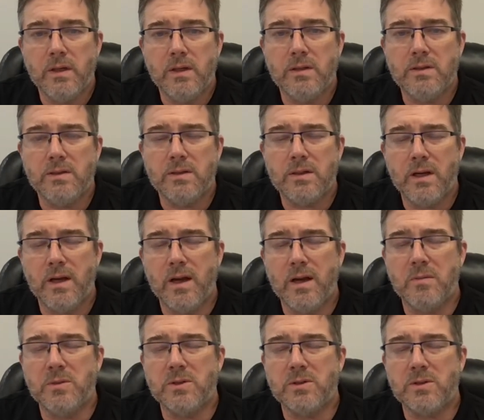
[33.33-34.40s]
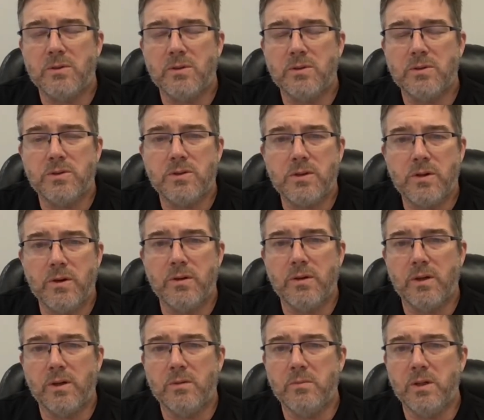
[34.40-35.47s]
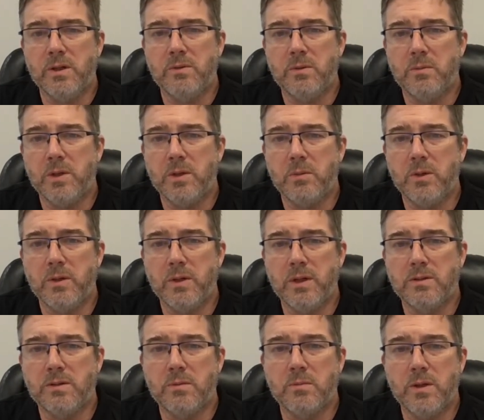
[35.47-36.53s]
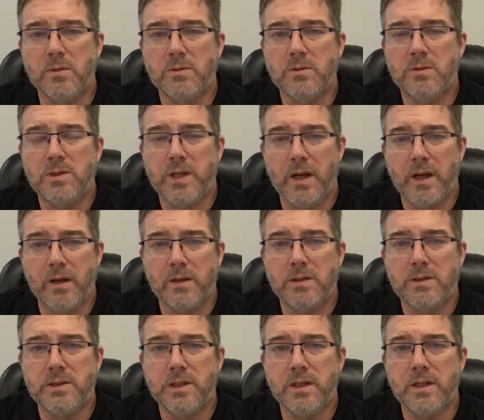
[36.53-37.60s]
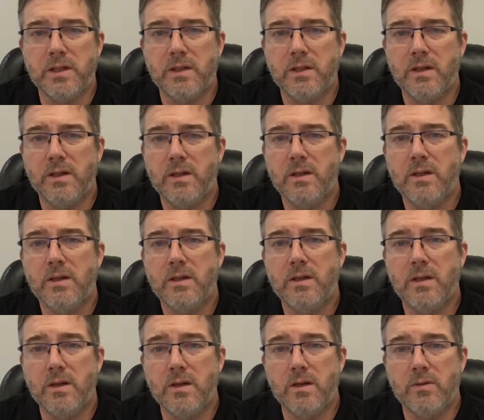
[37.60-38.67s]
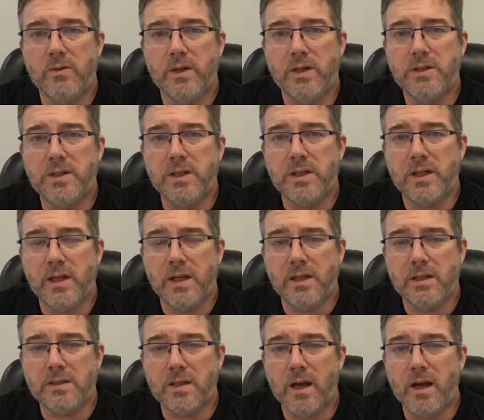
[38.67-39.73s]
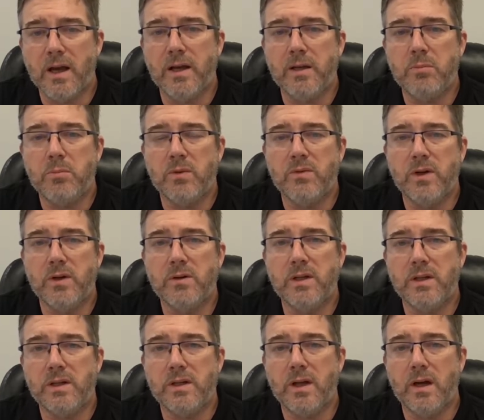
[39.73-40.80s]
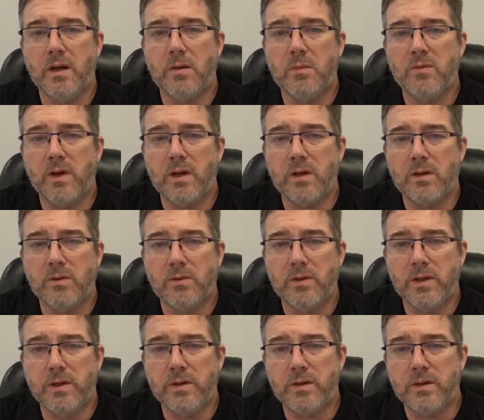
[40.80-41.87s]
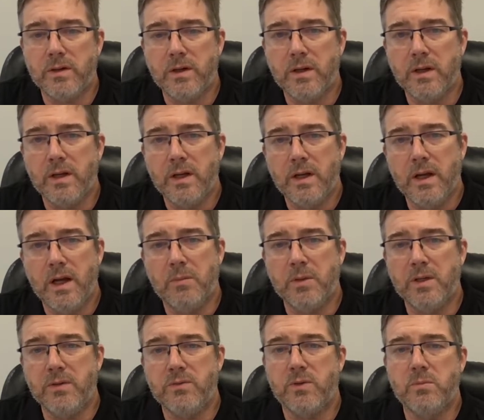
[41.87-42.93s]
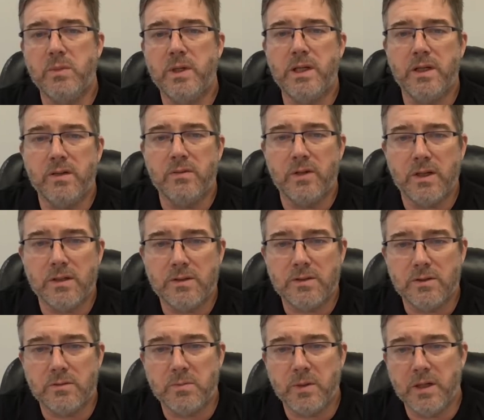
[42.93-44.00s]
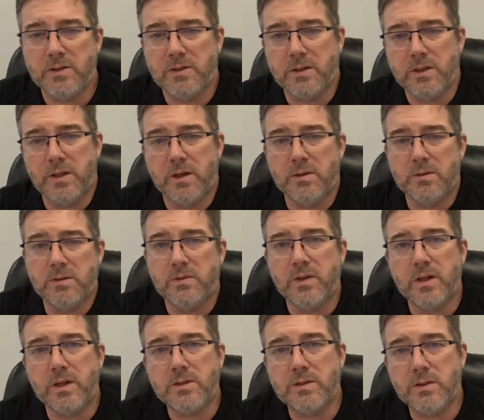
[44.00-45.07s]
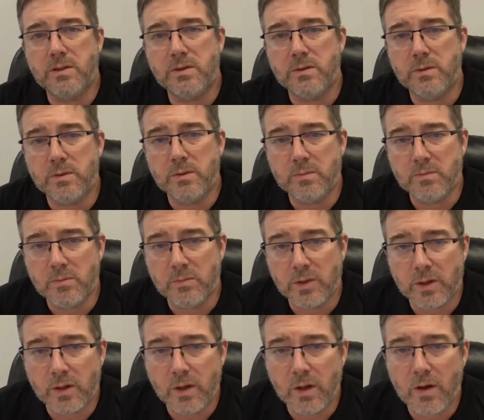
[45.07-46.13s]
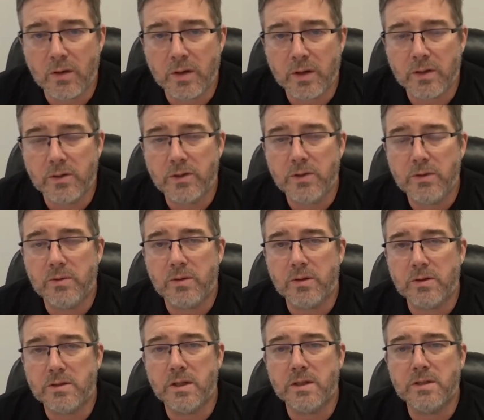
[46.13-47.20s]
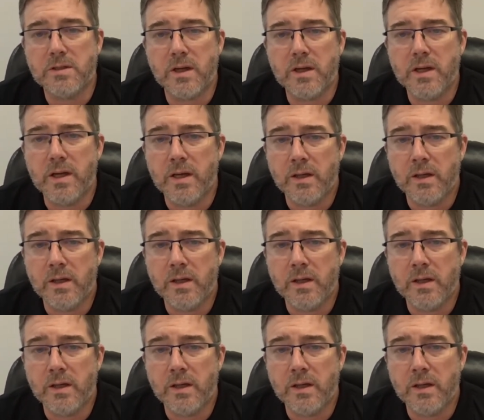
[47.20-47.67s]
this time is going to certainly be remembered as the most challenging, gut wrenching, and anxiety provoking time of our career. I mean, for many of us, especially those of us who are a little long in the tooth, as they say,